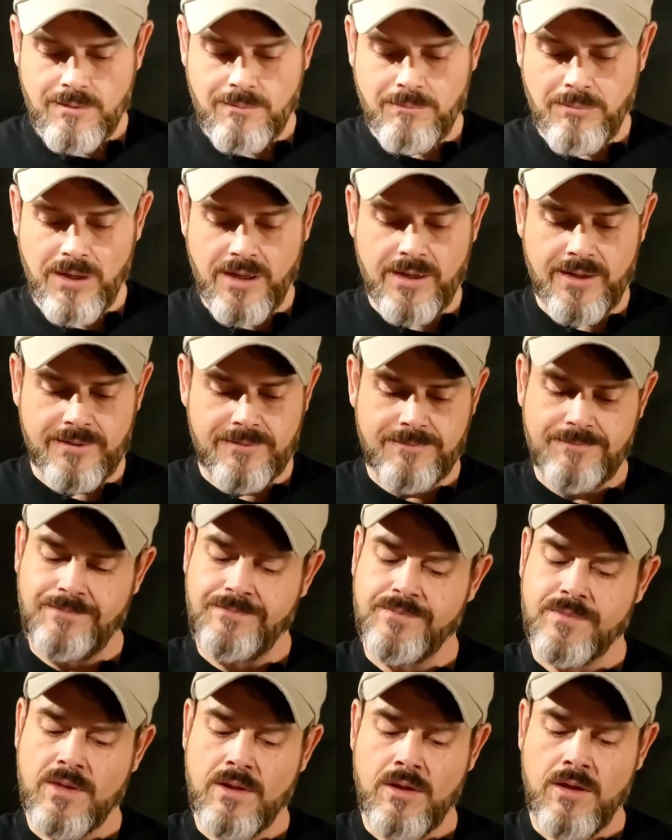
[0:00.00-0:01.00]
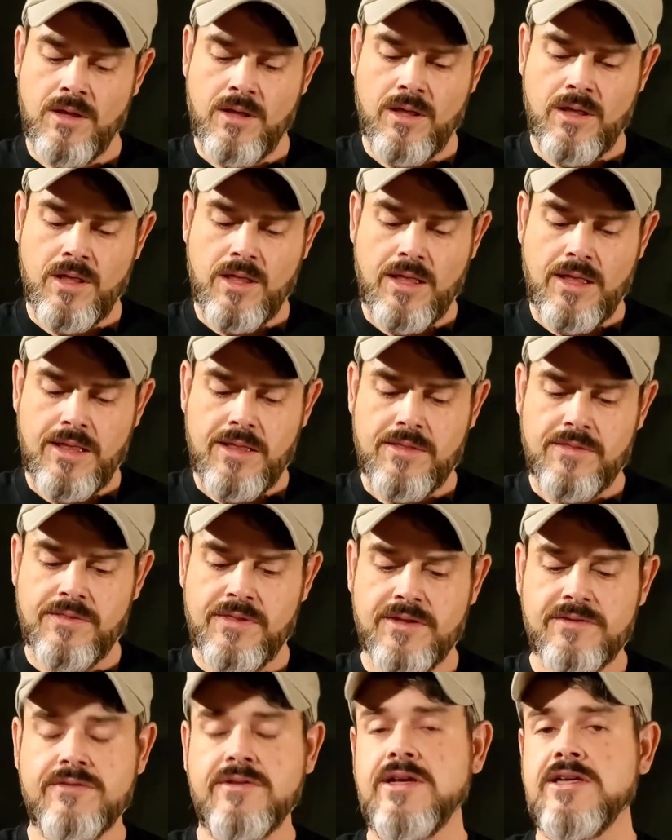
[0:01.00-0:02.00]
But
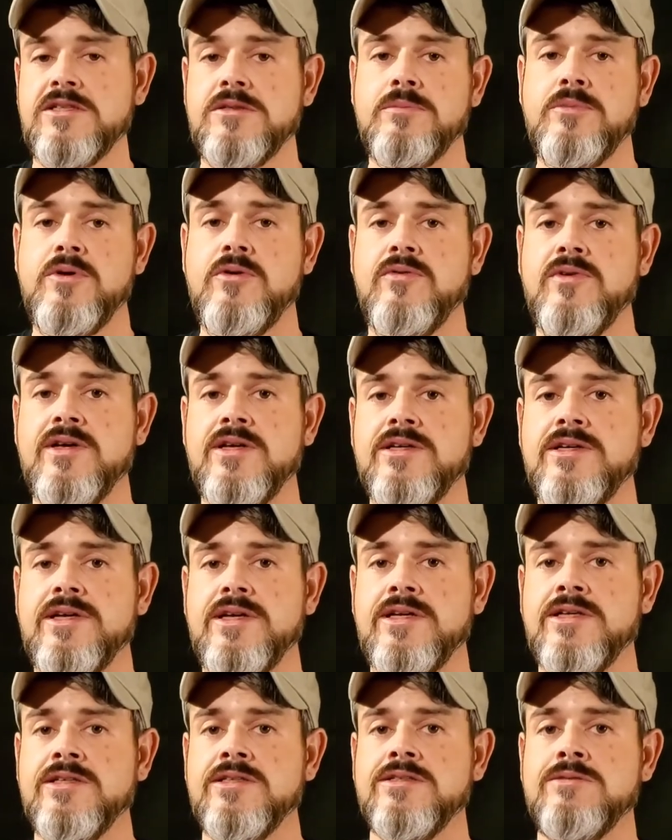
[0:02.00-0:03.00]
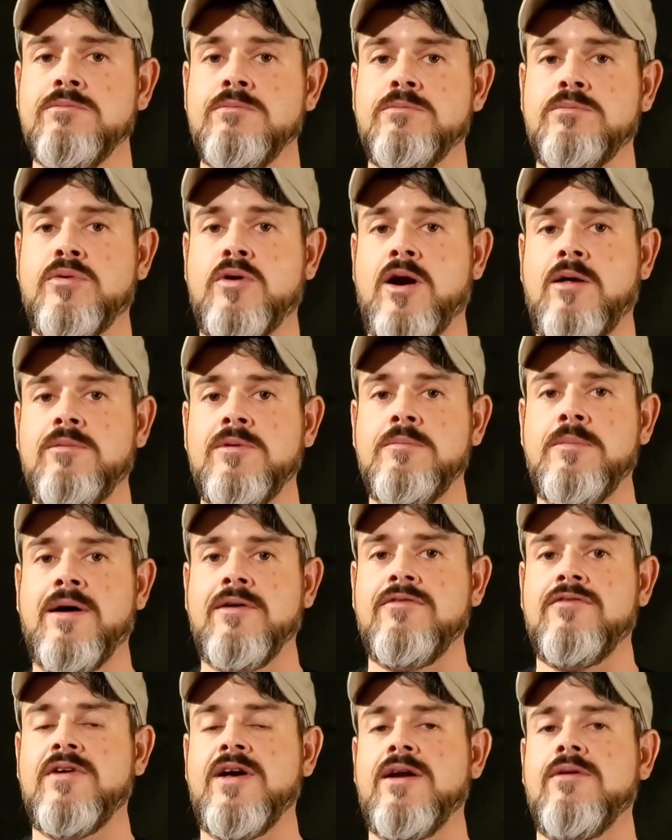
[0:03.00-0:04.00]
this next movie is probably
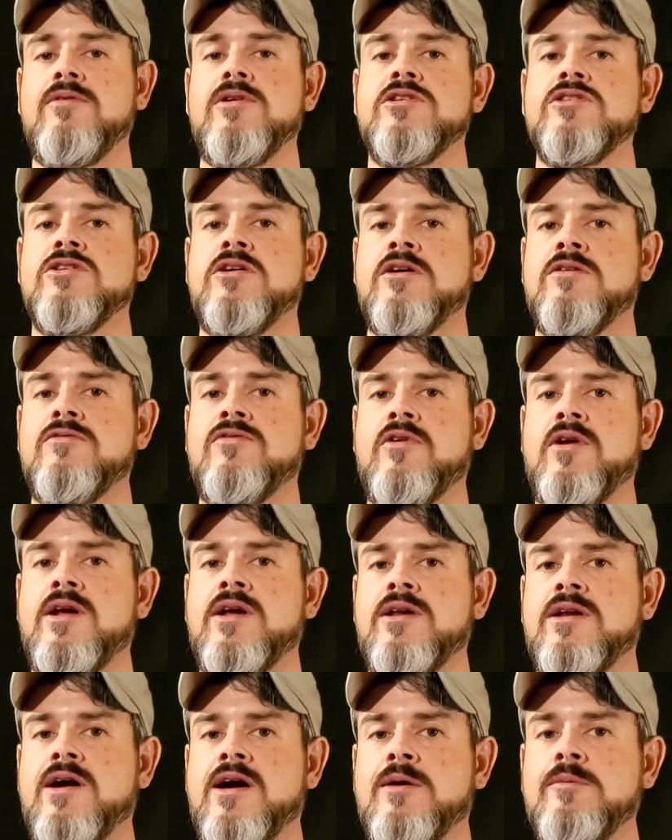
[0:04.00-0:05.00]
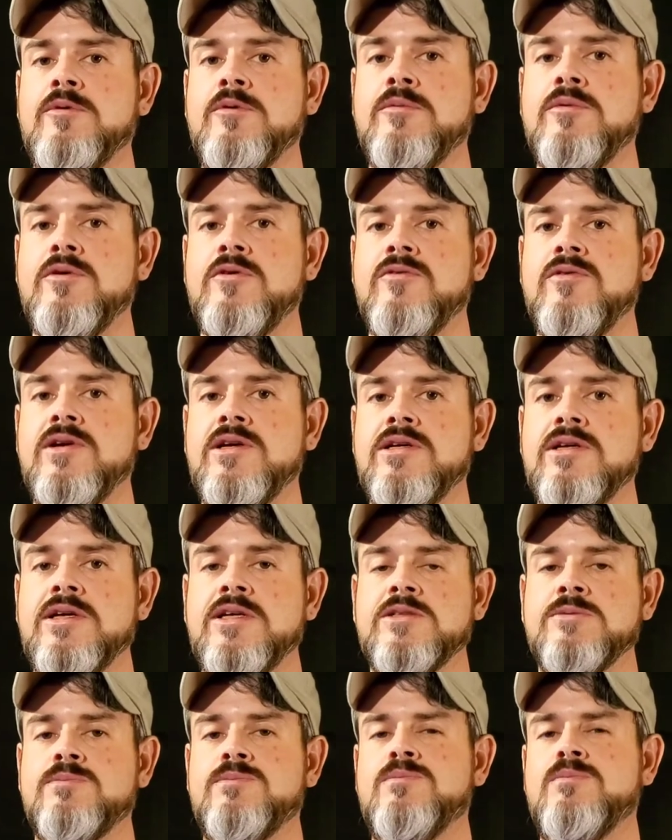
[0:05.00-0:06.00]
my favorite John Frankenheimer movie.
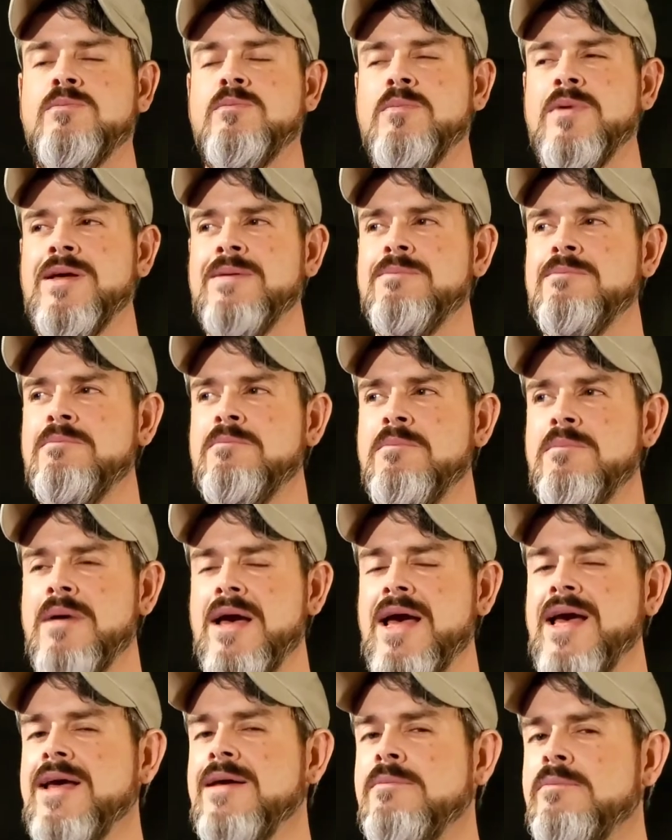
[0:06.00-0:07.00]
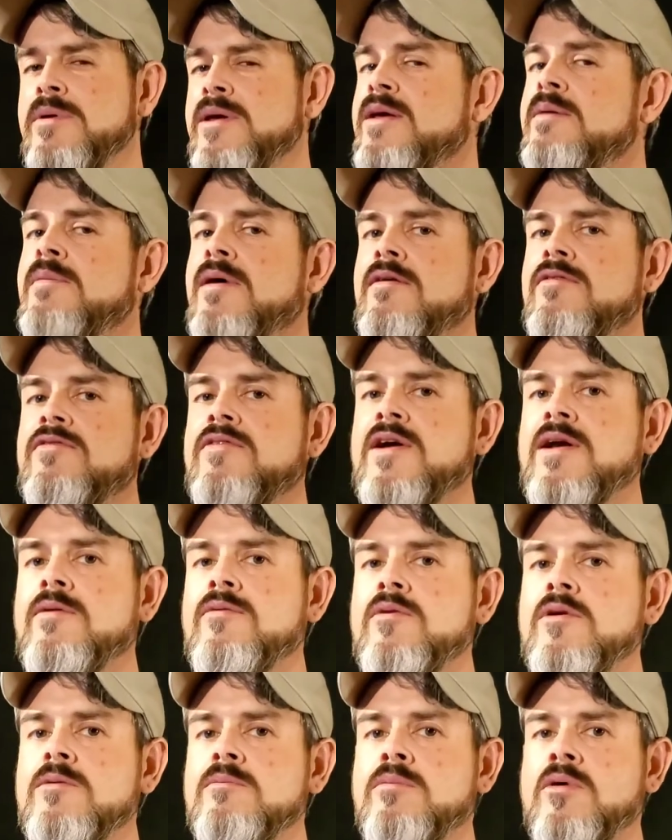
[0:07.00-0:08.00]
It's it may be my
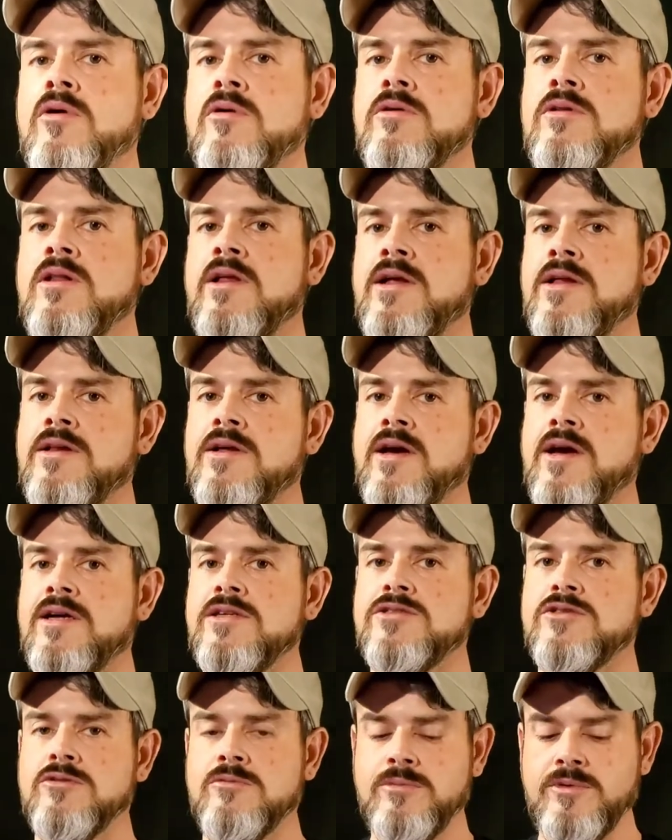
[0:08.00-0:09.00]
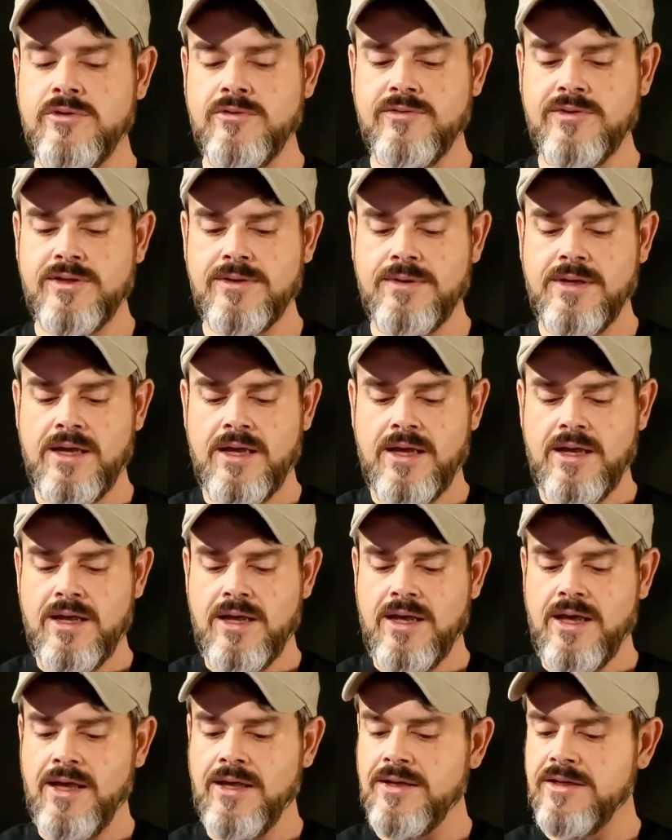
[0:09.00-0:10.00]
favorite Burt Lancaster movie,
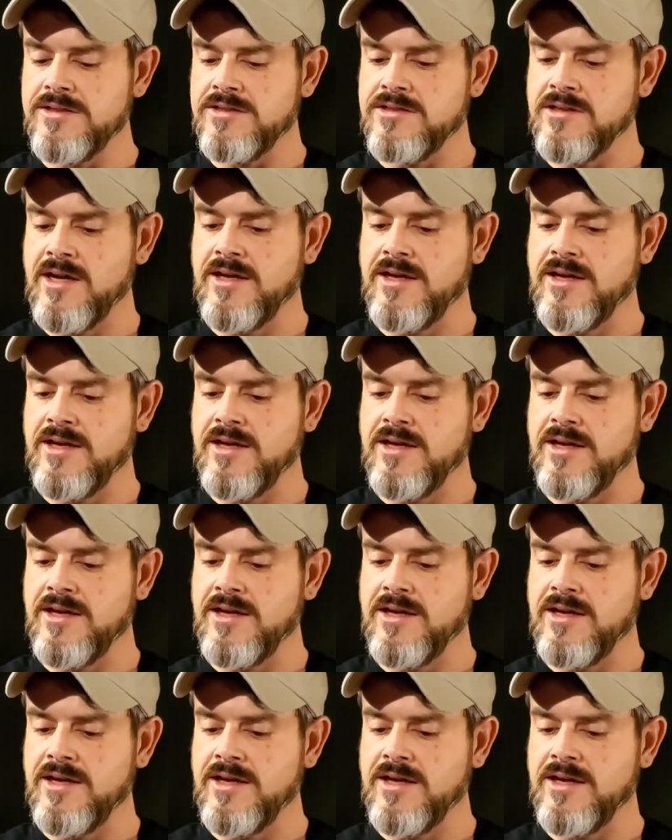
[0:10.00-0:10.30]
and it's